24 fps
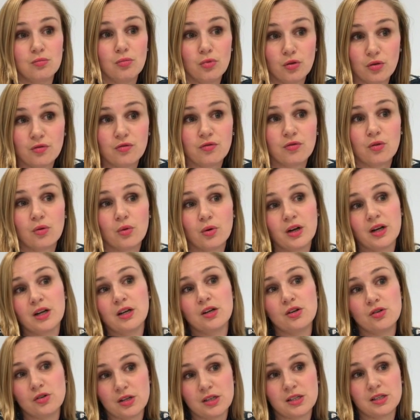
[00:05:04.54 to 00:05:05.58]
move forward and
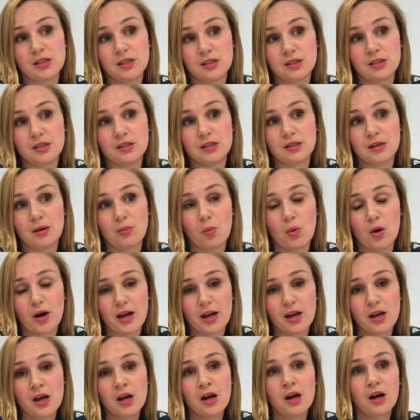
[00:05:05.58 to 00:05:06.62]
address this in some way.
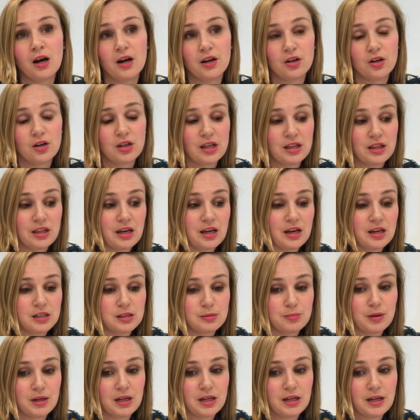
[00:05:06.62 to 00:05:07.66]
I know that there has
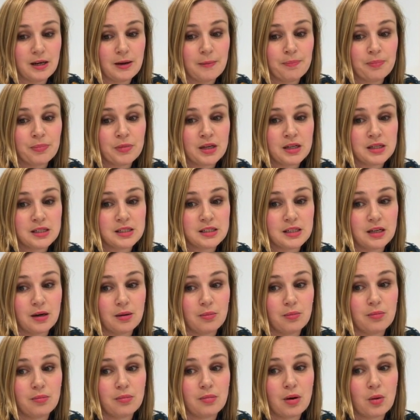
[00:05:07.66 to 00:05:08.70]
been
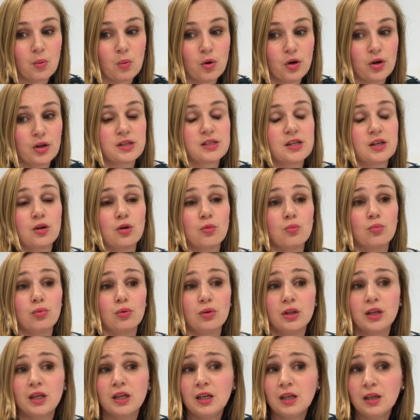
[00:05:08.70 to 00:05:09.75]
some work done on
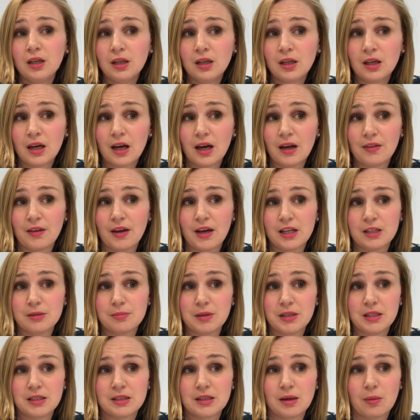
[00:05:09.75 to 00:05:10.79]
bullying and there has
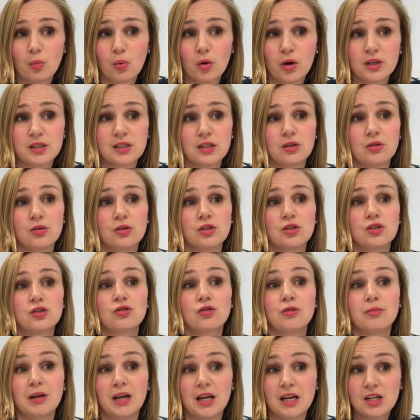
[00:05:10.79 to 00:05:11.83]
been some work done on
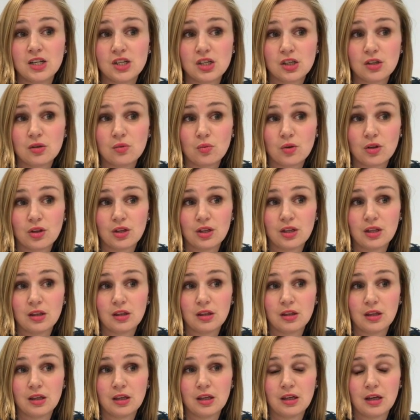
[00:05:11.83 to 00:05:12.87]
discrimination within
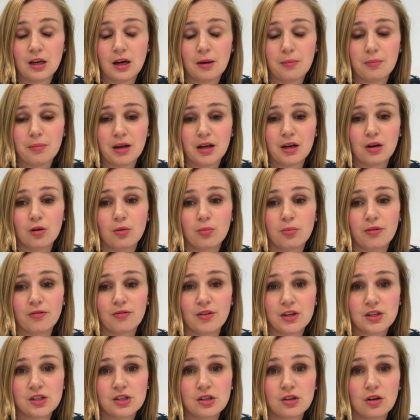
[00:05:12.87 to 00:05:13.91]
the medical
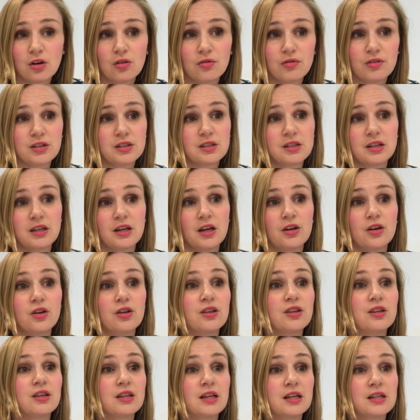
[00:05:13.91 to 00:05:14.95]
profession. Obviously, I don't
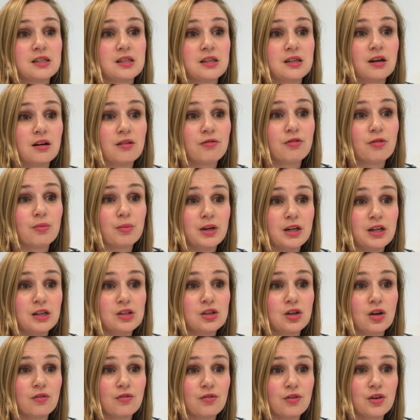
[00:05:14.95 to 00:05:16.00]
think that's enough, and we need to
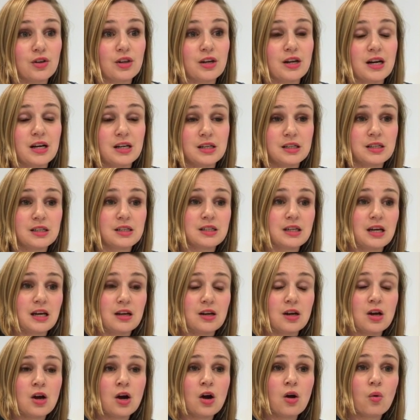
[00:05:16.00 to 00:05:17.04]
go further to understand
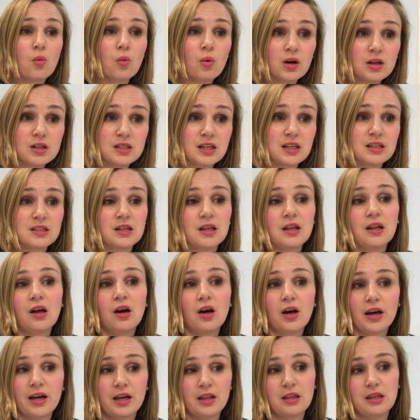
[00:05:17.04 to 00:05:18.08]
what's
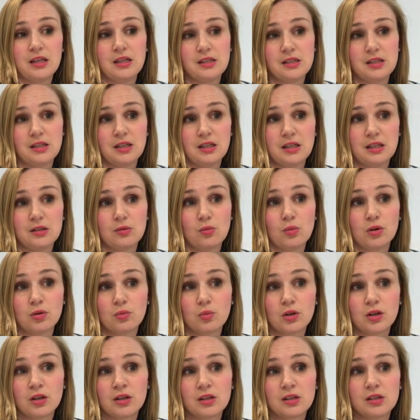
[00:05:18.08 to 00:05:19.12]
underlying these things.
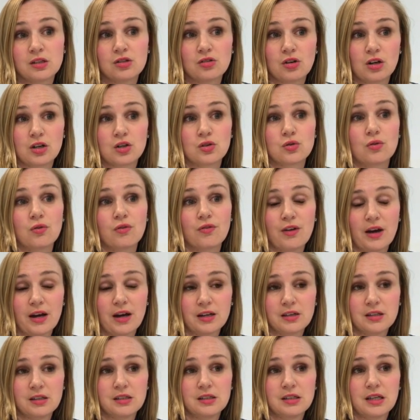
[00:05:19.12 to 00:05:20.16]
What are the structural
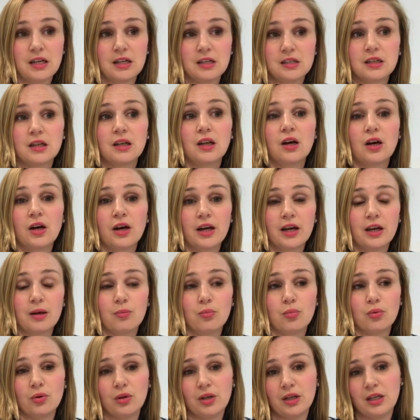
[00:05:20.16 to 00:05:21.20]
factors underlying
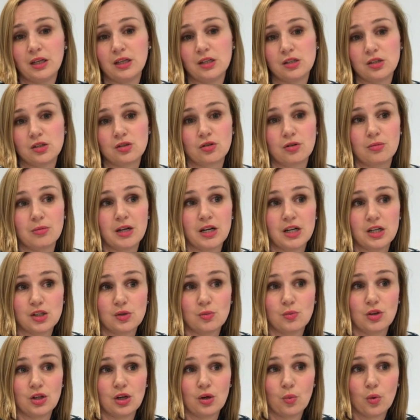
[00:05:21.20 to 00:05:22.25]
bullying and discrimination
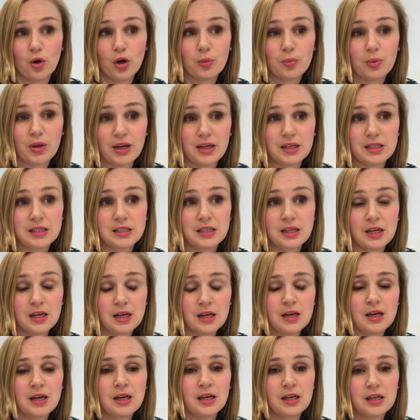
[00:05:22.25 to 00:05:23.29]
within a workplace?
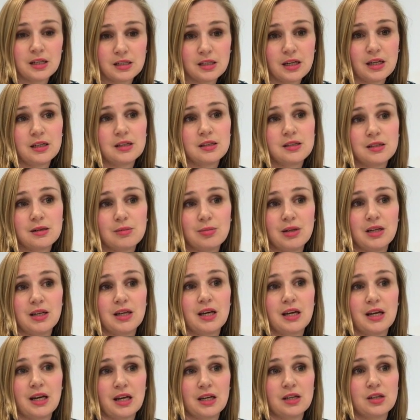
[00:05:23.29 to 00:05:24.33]
It tends to be
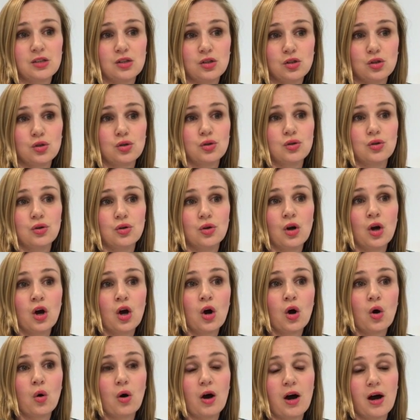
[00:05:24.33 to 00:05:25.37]
connected to
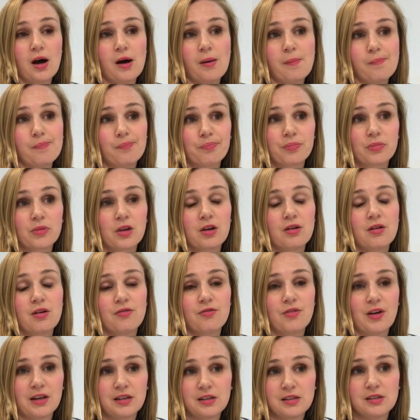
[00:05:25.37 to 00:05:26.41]

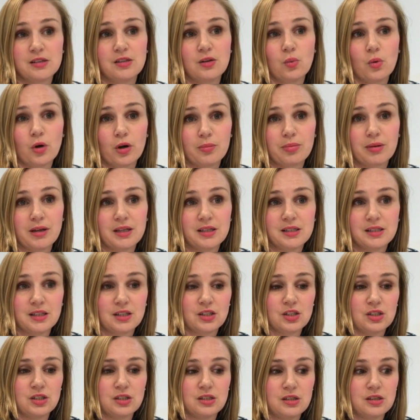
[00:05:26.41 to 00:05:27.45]
factors in the workplace,
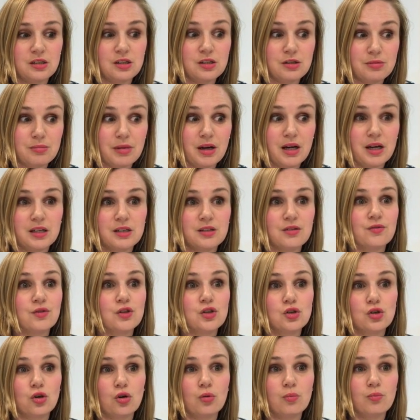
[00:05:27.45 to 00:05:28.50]
such as the demands of the
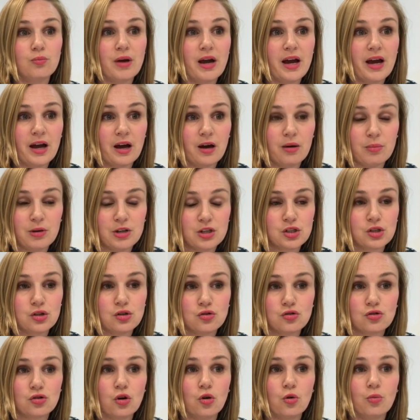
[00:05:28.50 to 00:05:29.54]
job, how much
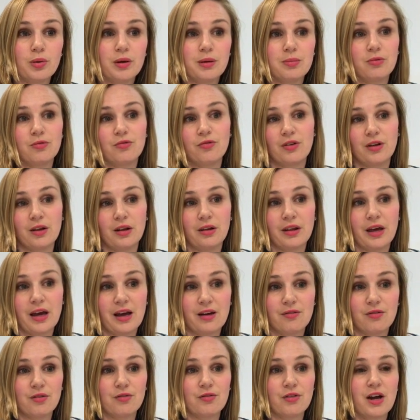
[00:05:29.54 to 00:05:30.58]
control people feel they
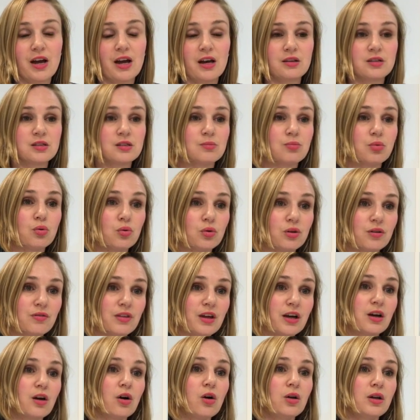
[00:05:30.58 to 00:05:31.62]
have over it, how supportive their
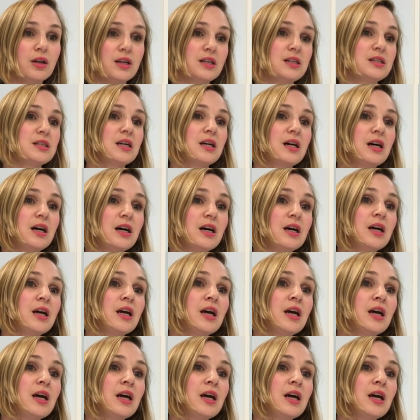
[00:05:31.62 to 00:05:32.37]
colleagues are,